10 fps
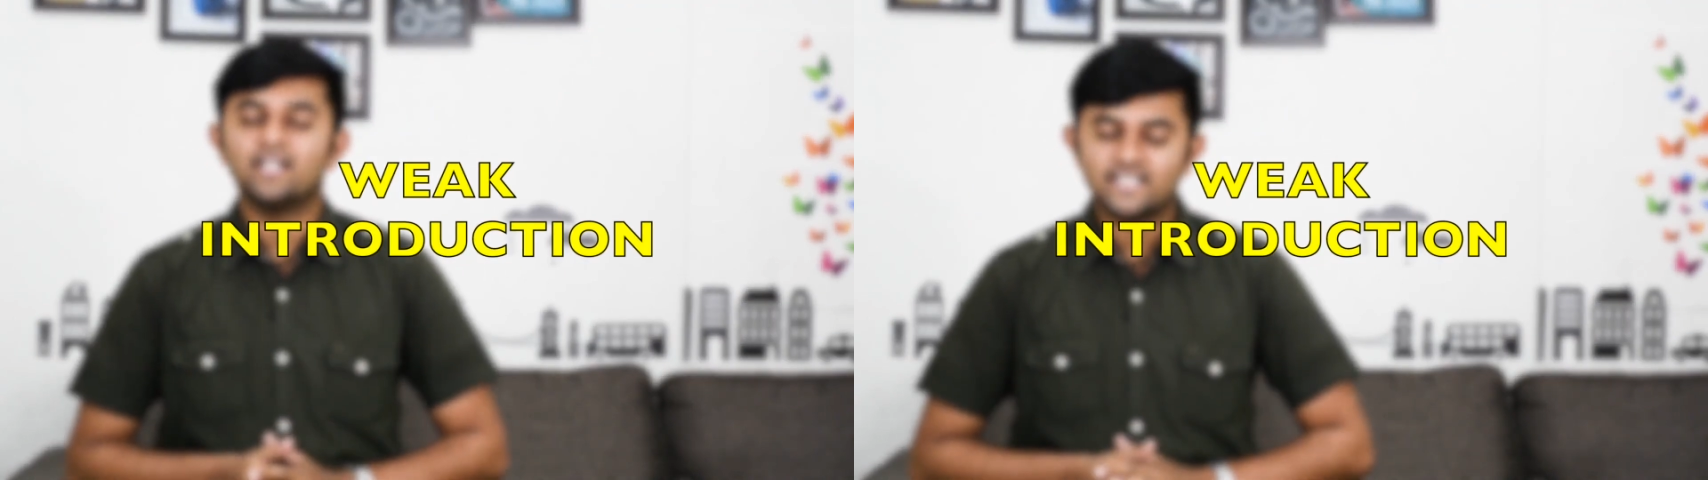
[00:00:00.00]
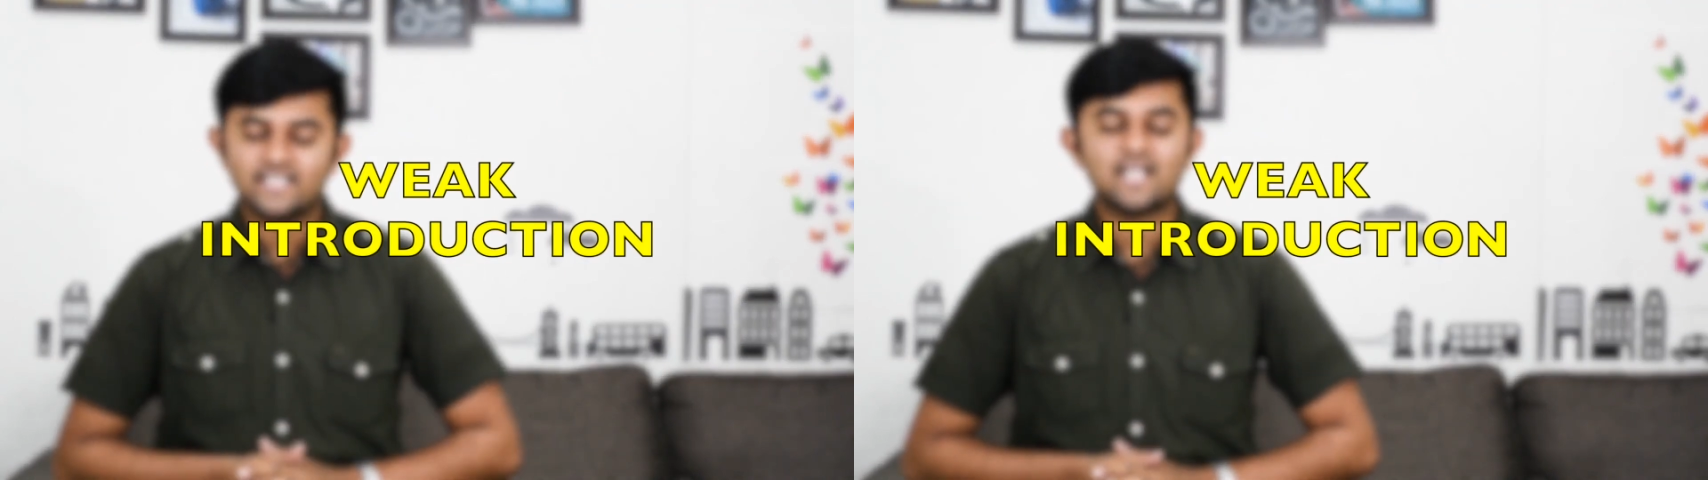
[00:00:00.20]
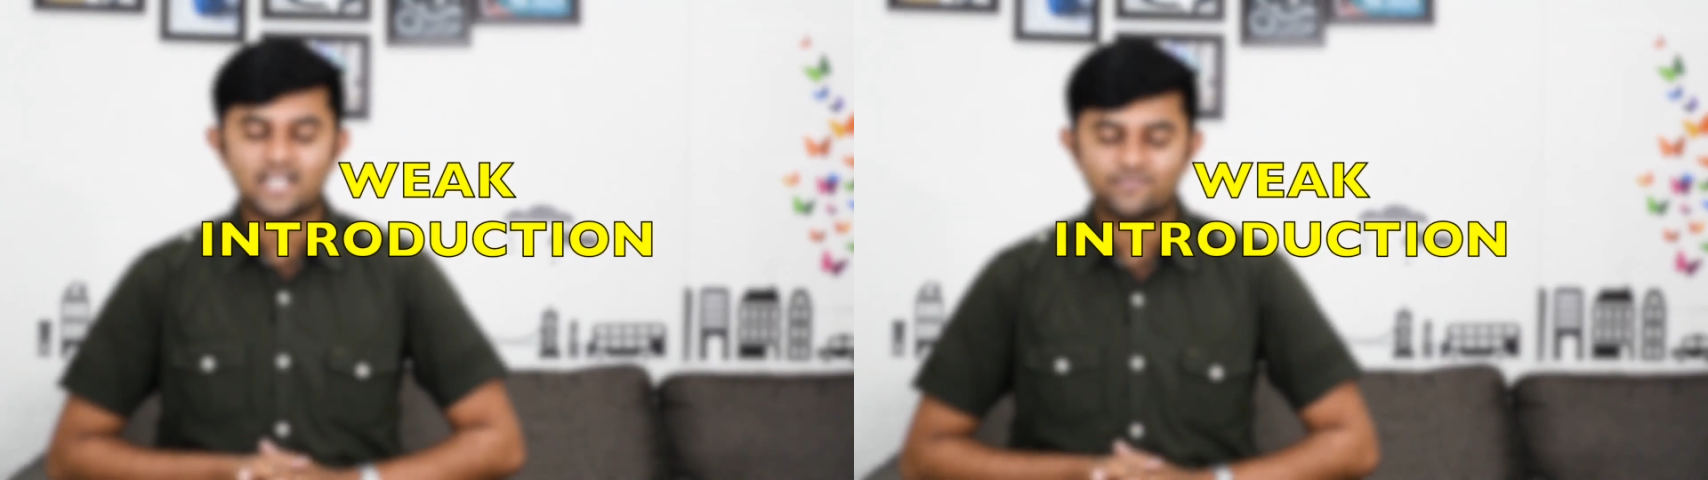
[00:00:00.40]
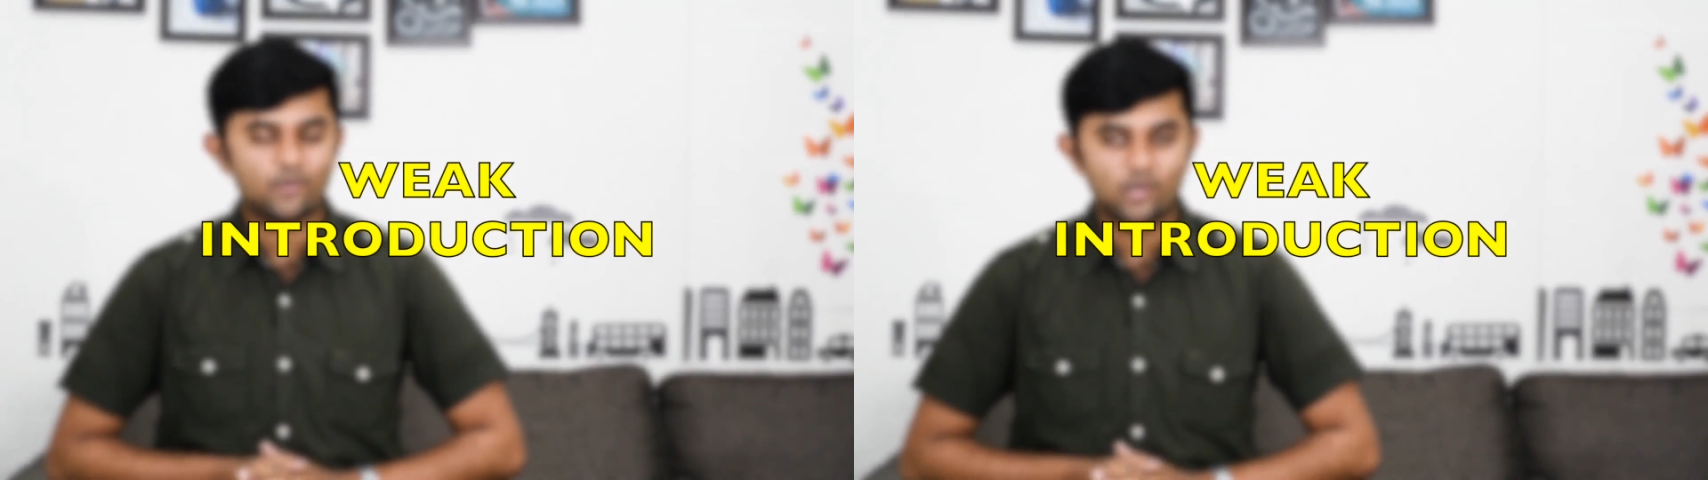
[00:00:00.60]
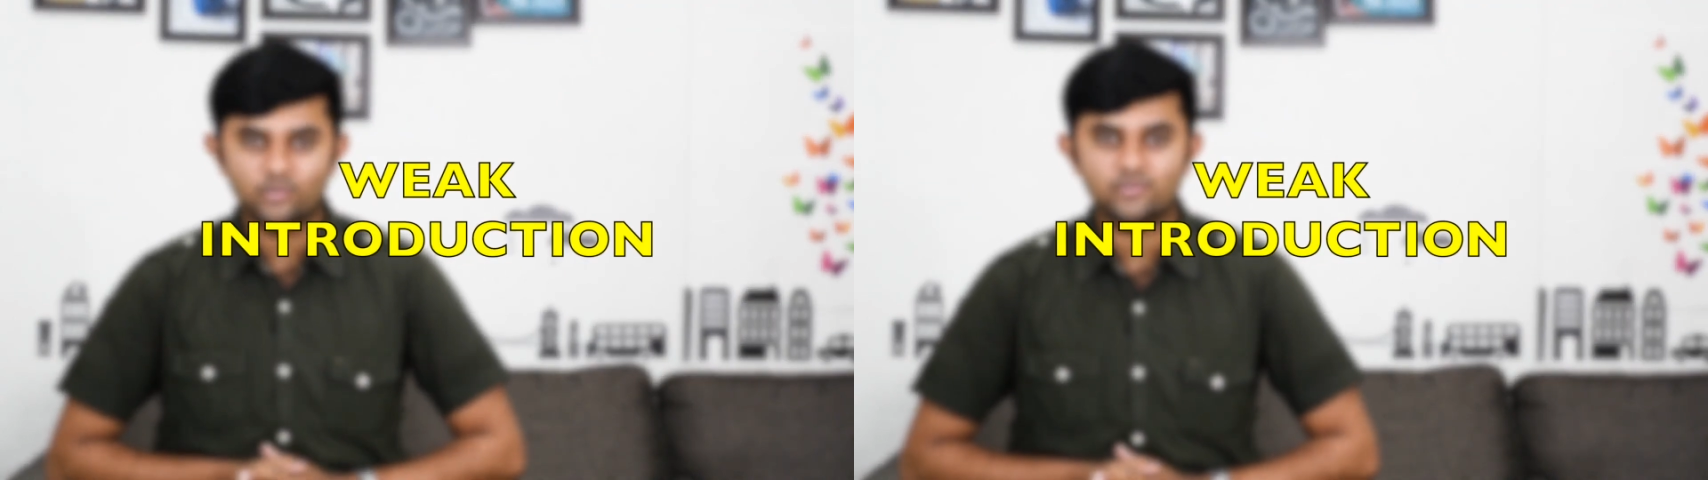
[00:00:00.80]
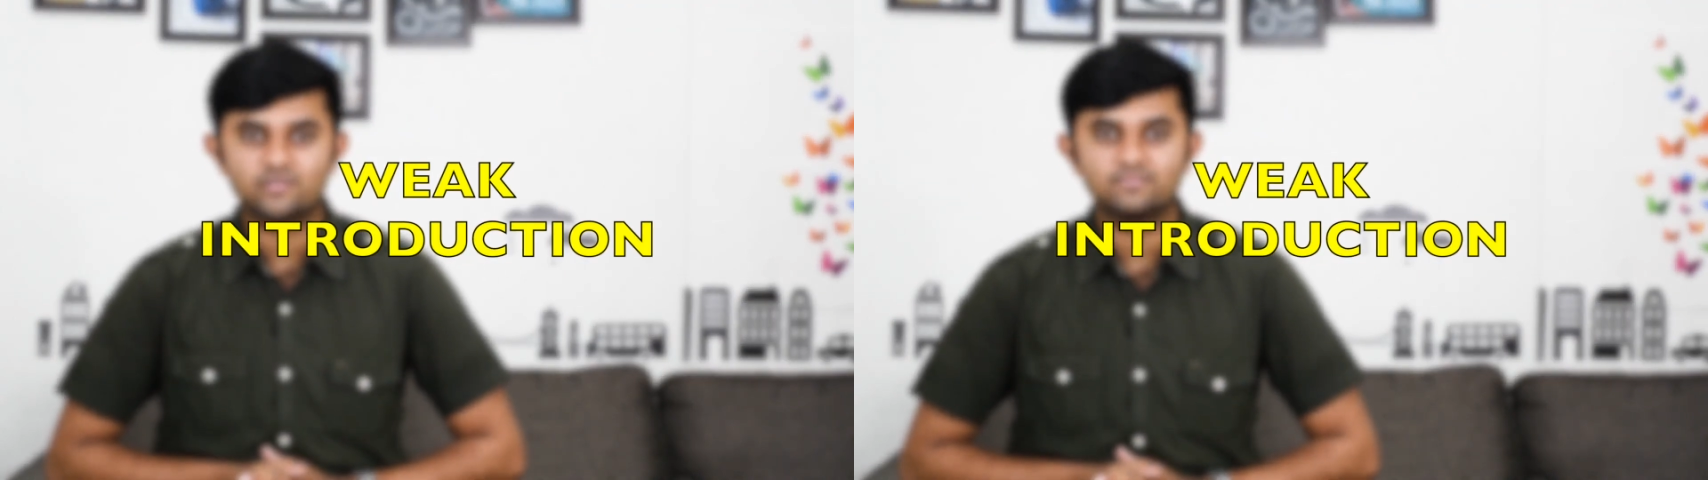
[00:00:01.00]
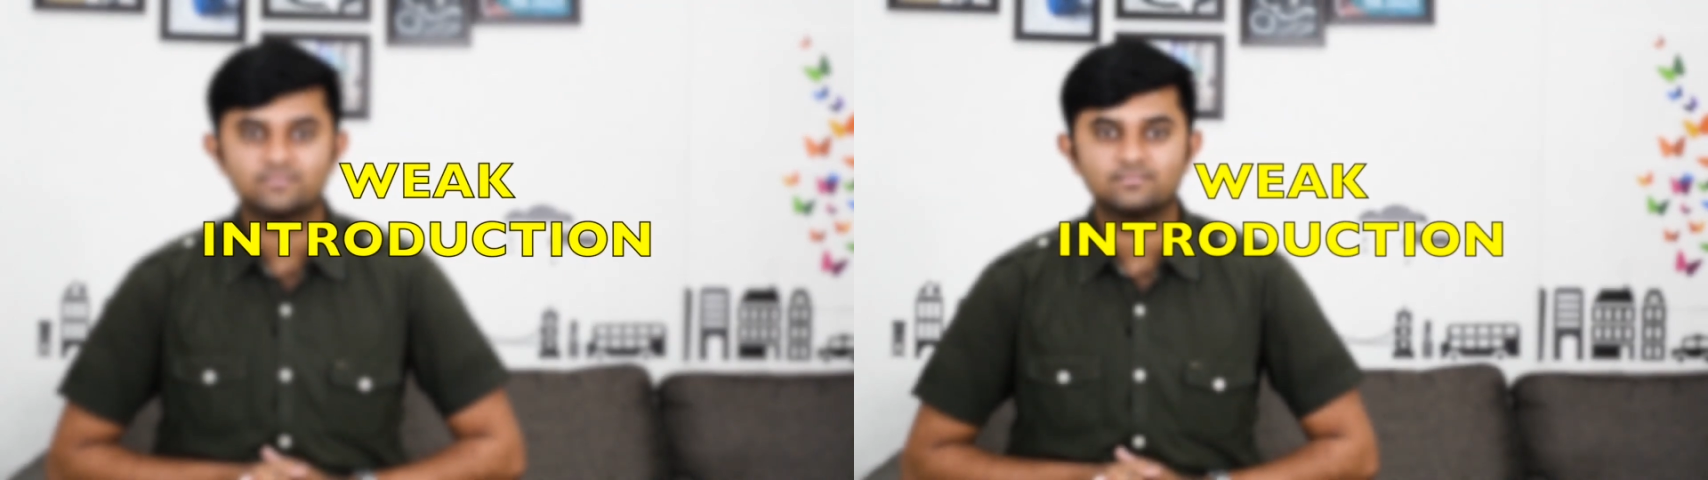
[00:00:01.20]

is as follows.